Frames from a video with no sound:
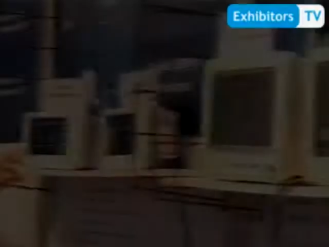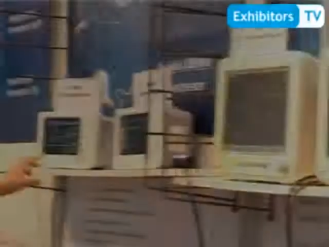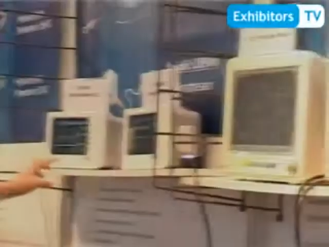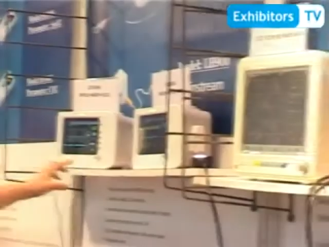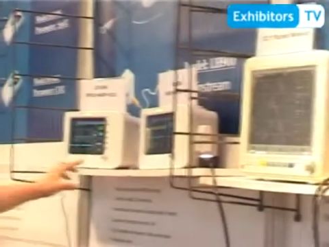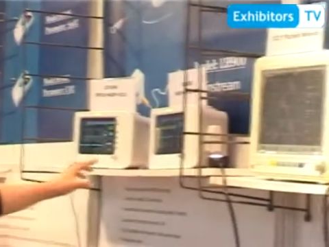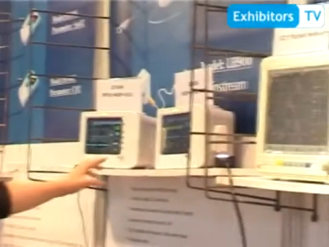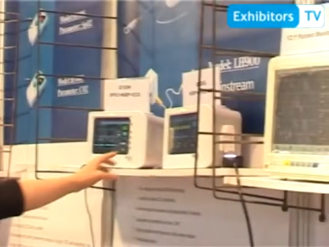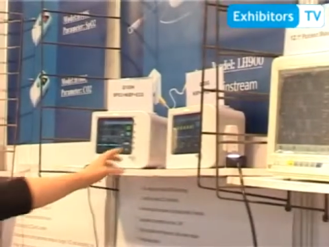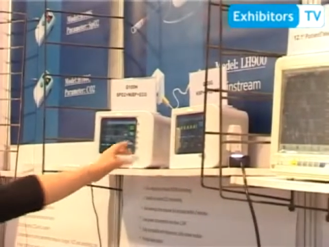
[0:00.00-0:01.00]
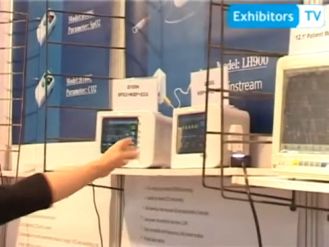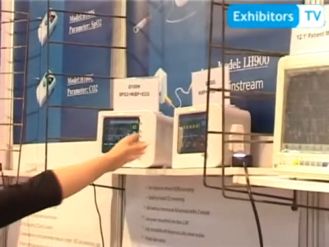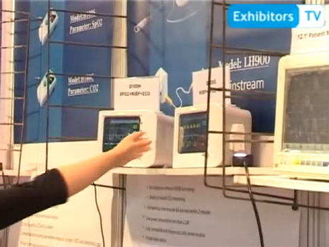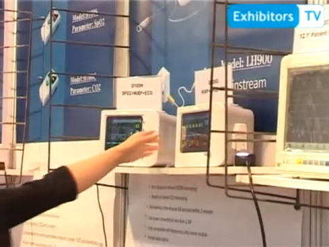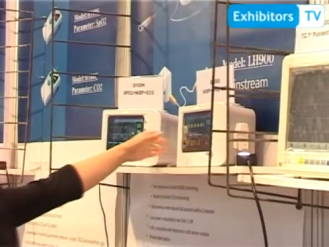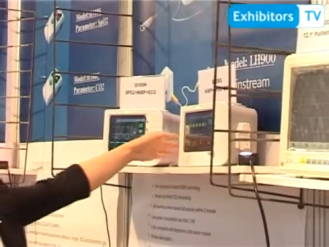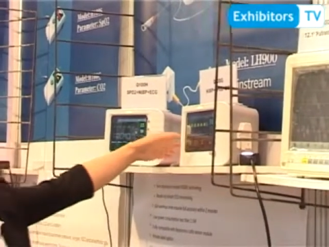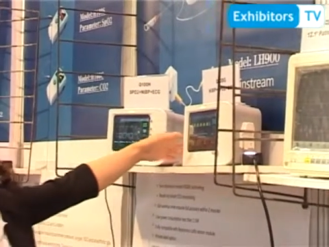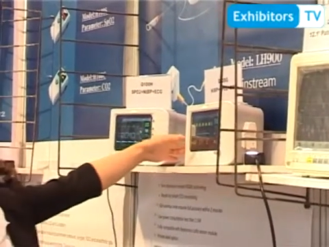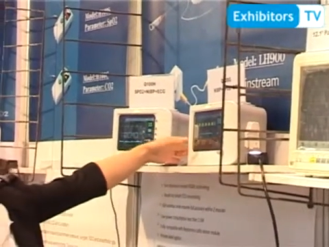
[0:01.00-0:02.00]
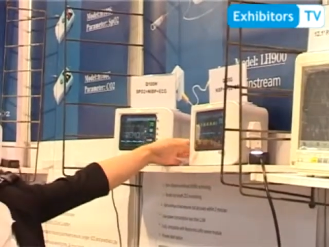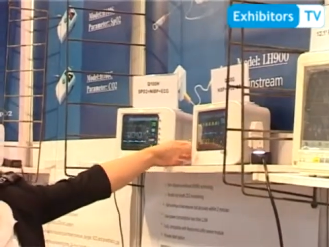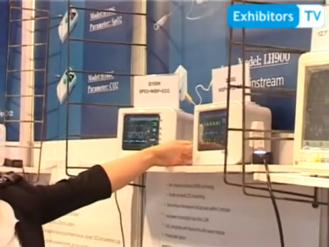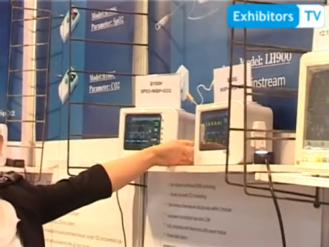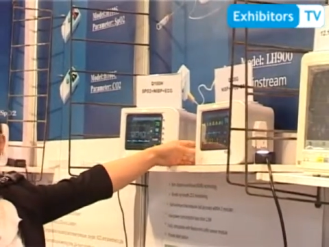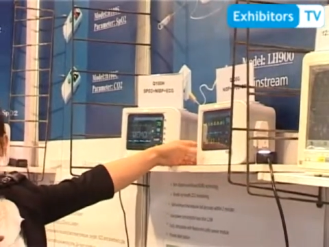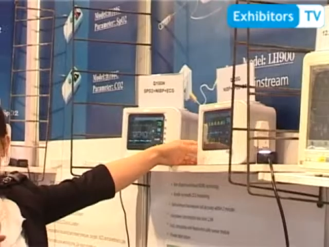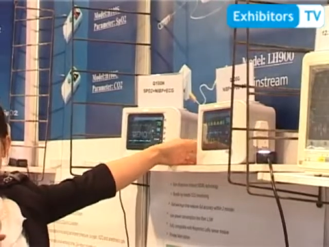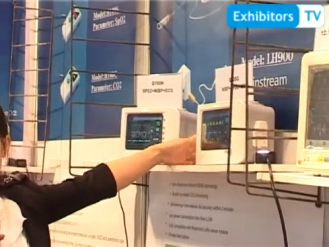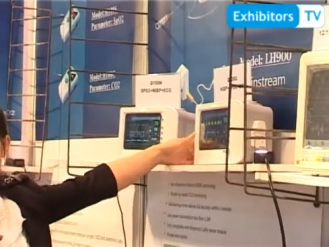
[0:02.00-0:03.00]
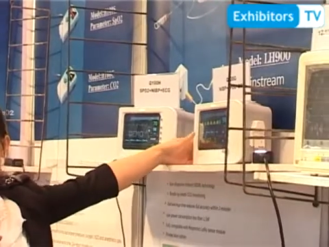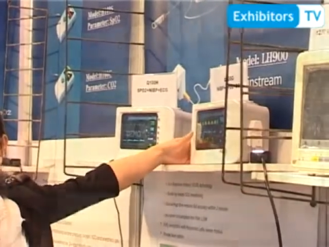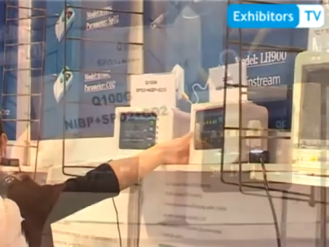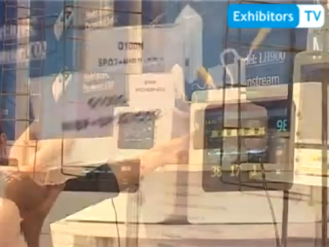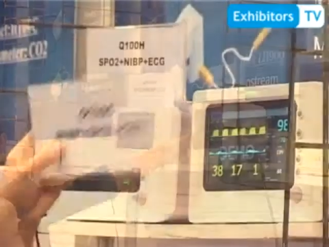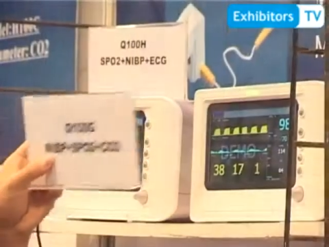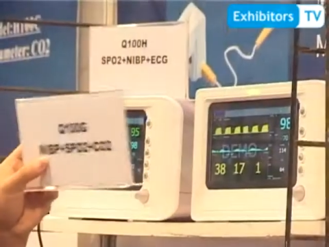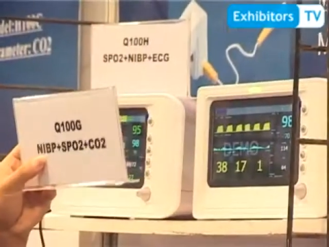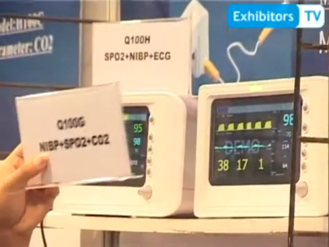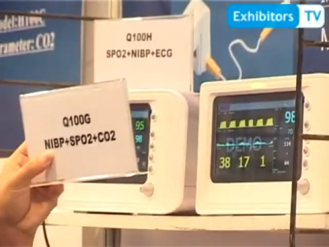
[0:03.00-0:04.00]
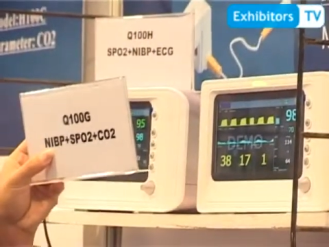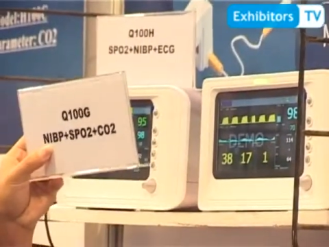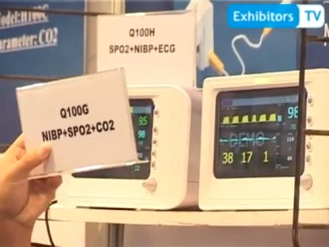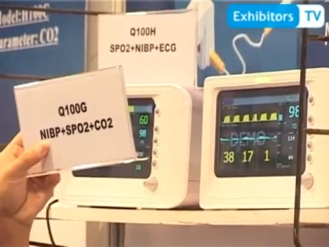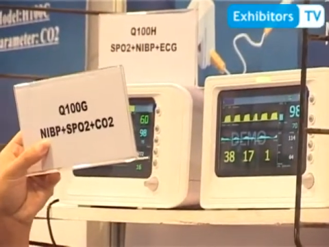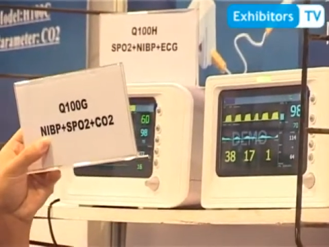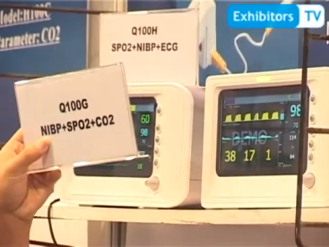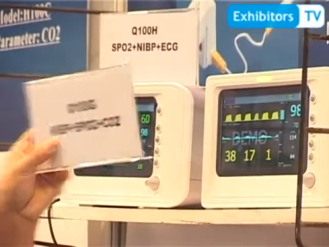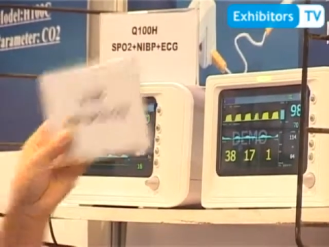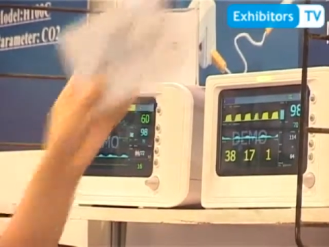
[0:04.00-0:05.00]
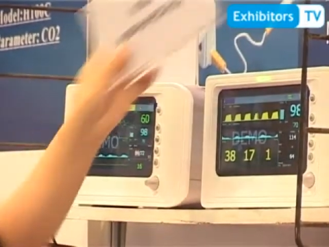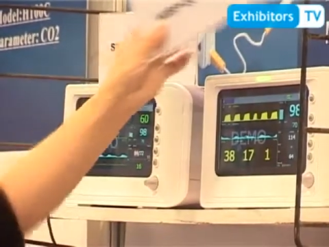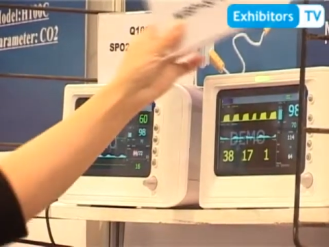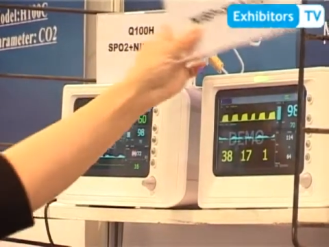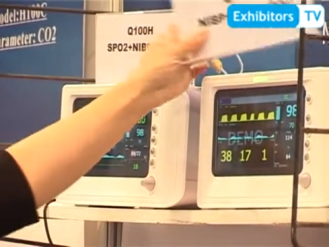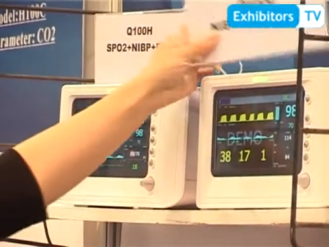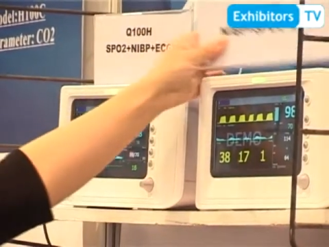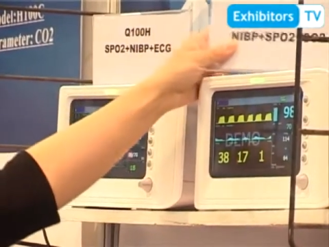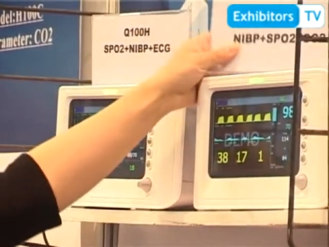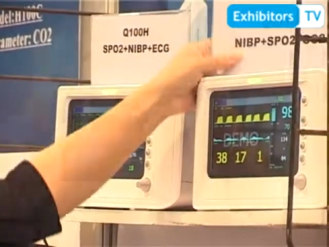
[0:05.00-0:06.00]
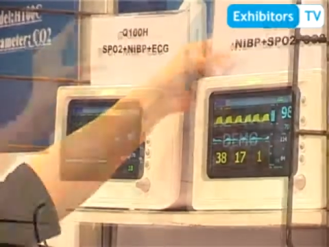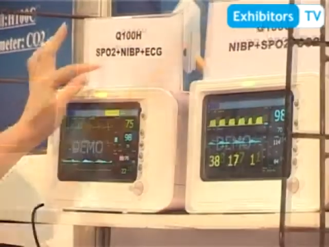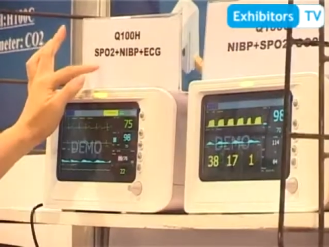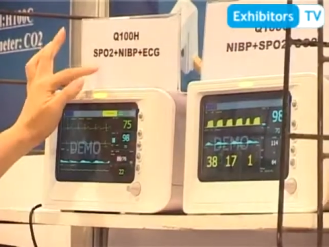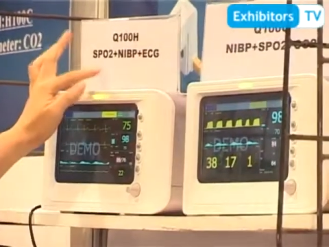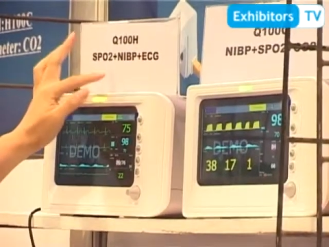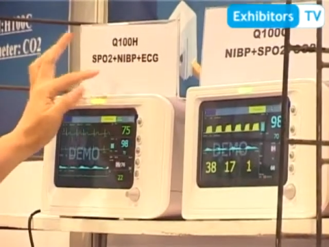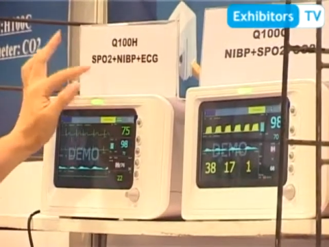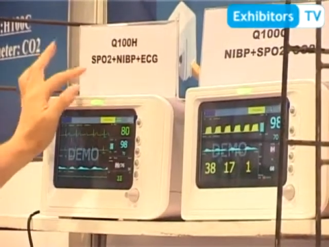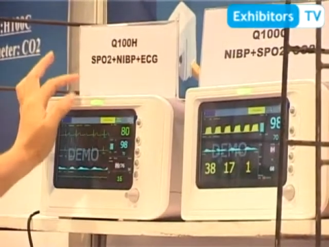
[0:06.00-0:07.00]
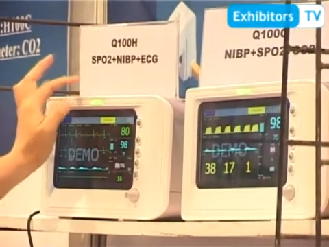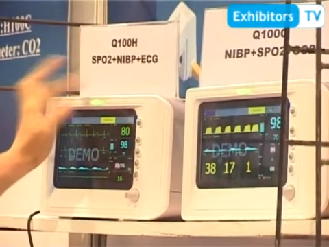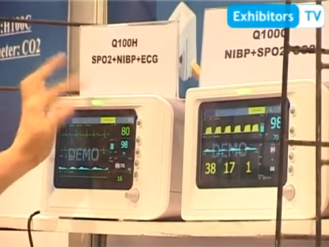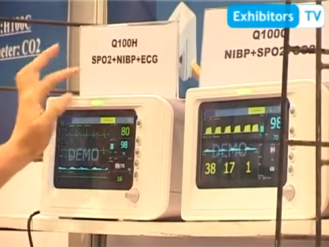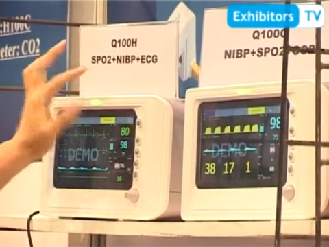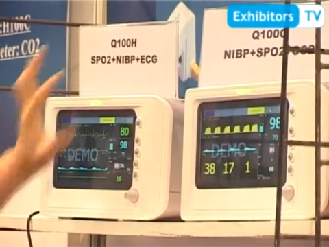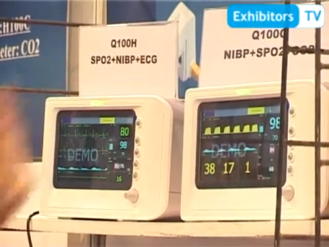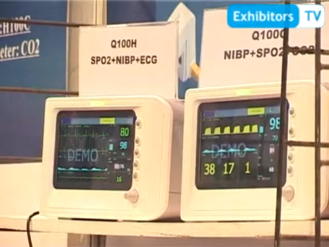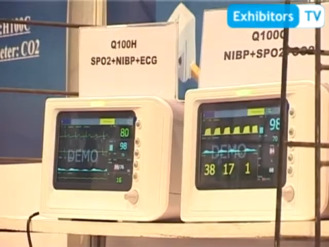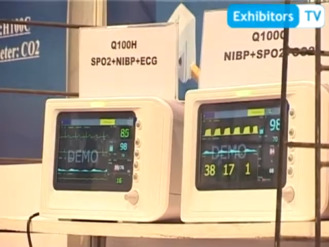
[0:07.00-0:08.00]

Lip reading: Nobody's mouth can be seen.